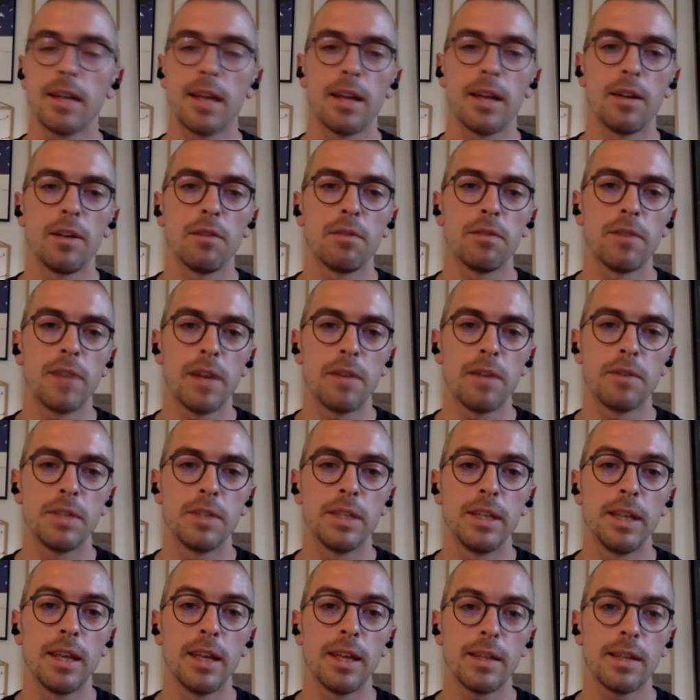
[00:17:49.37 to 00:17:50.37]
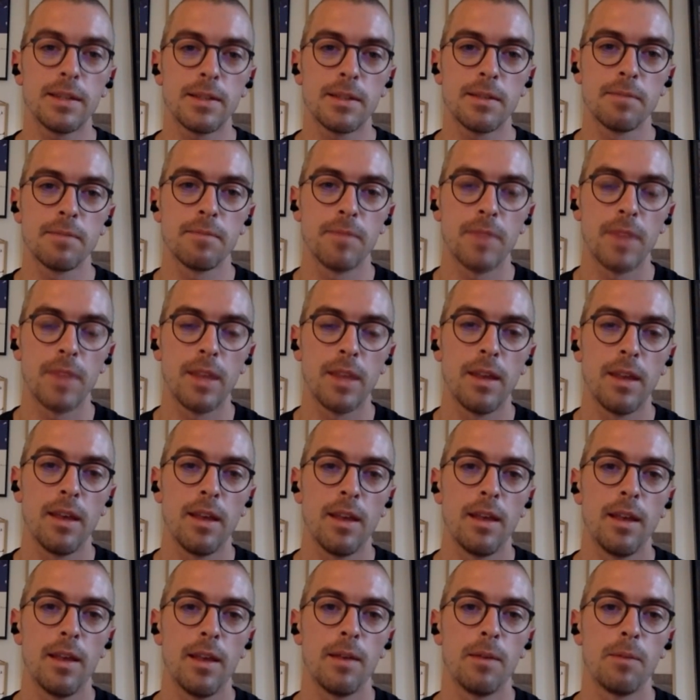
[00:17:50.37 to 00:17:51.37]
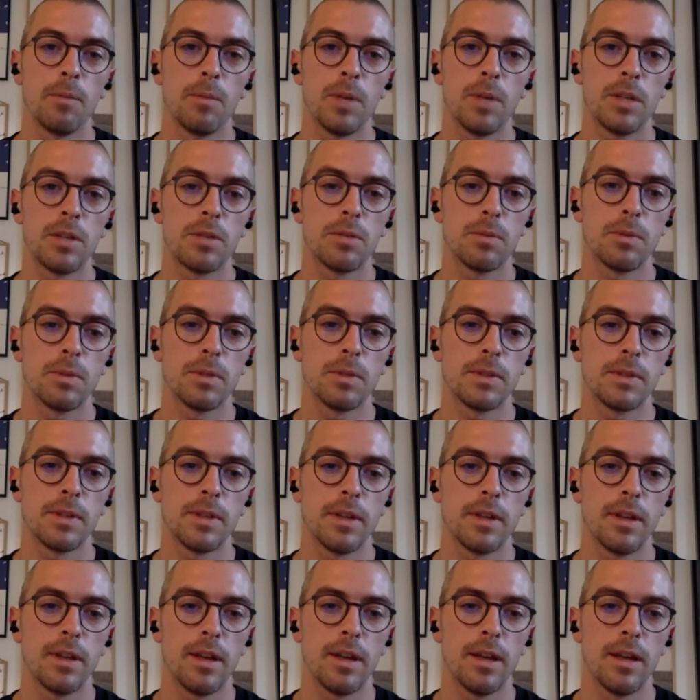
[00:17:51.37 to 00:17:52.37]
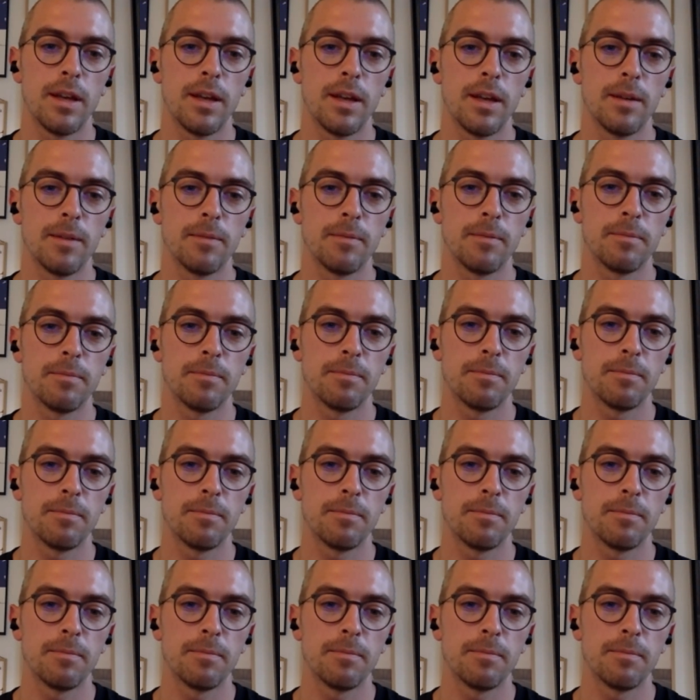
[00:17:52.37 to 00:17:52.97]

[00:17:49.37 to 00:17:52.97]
Canon 5DS, which was it